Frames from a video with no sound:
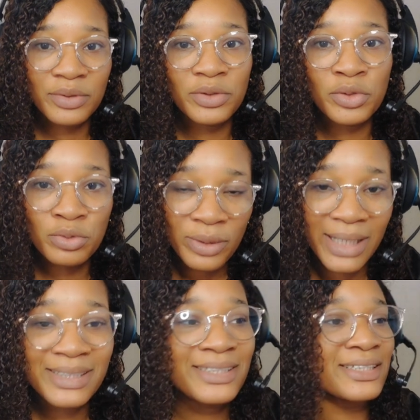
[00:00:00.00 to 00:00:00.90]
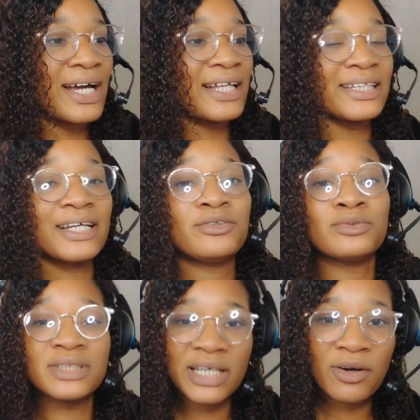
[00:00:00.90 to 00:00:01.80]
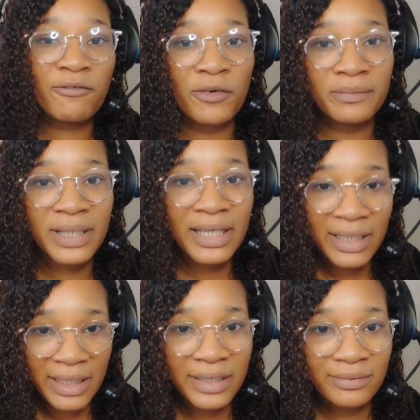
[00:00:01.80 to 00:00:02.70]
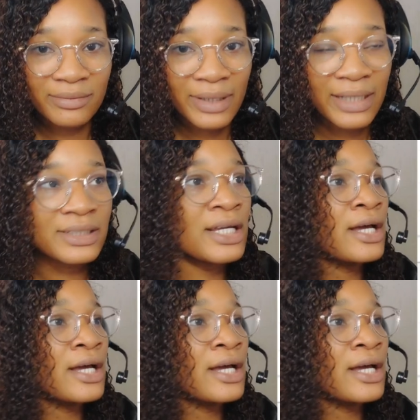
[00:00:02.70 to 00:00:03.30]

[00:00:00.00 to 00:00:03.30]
you rest, and then you take off from there again, right?